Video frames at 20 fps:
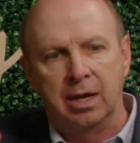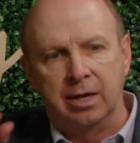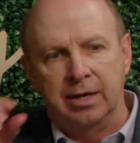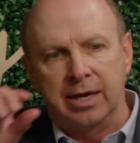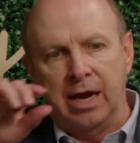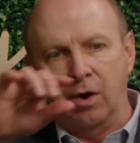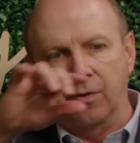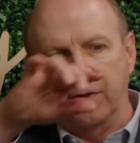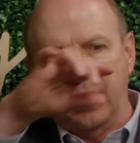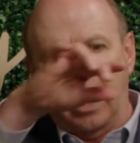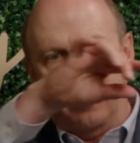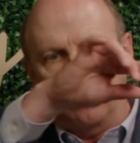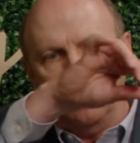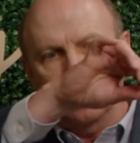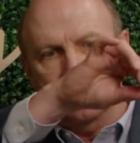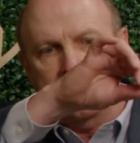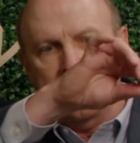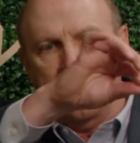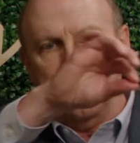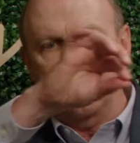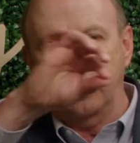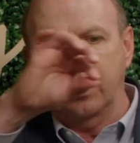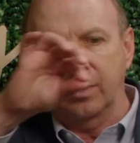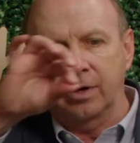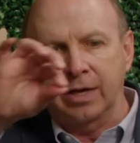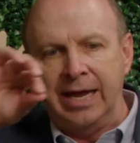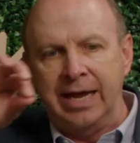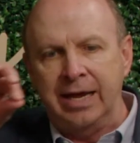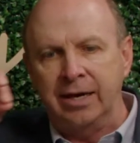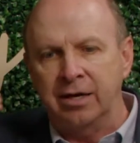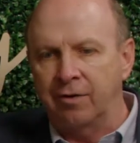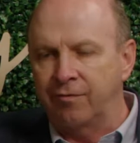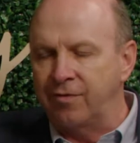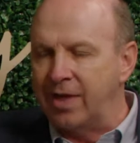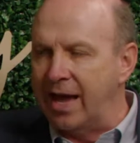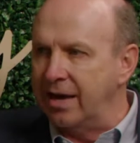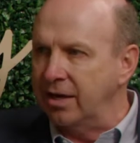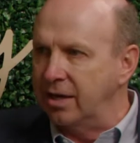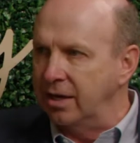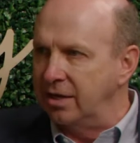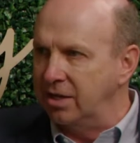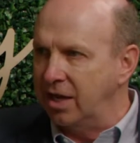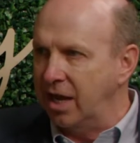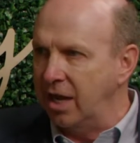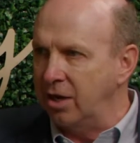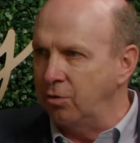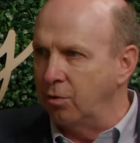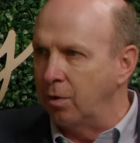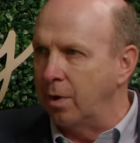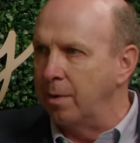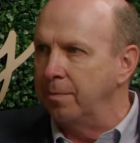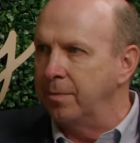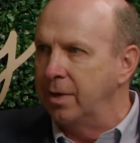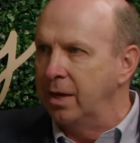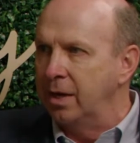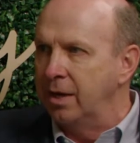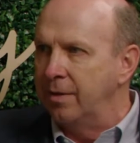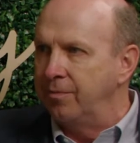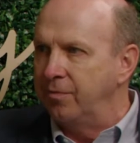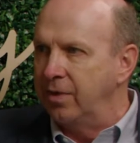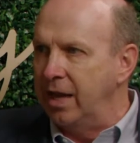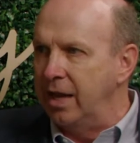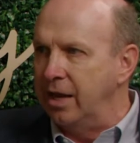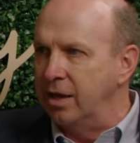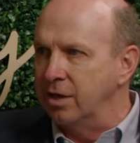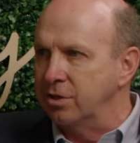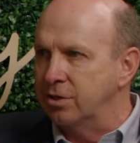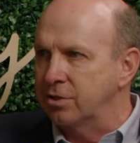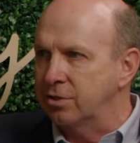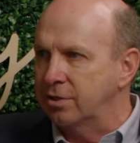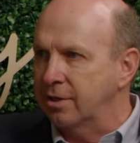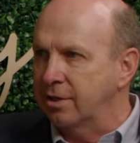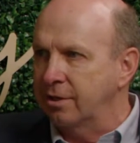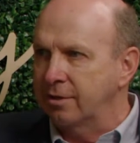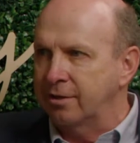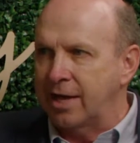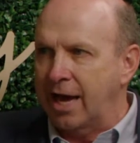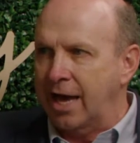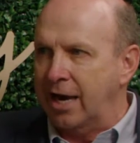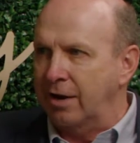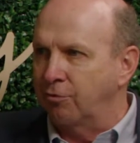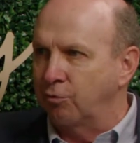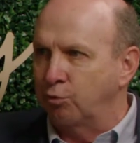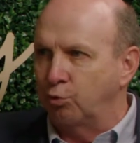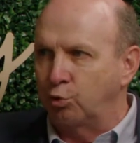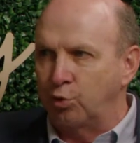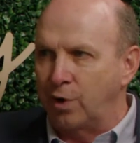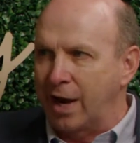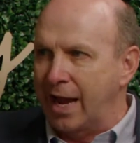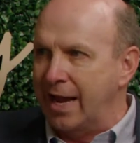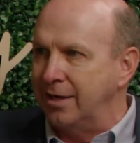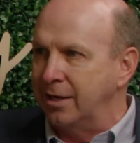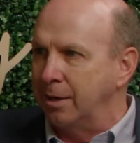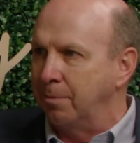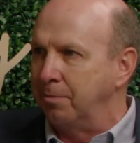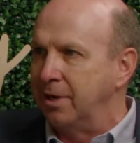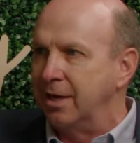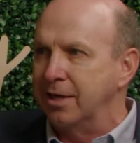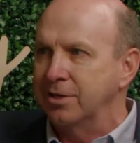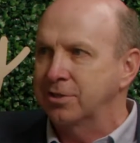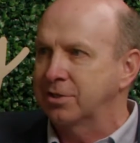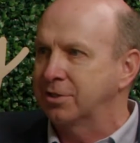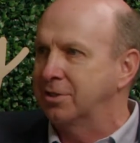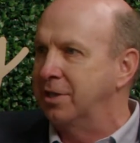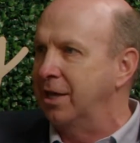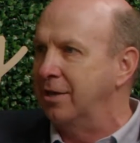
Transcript: Now, on the other end of that continuum is kind of randomness,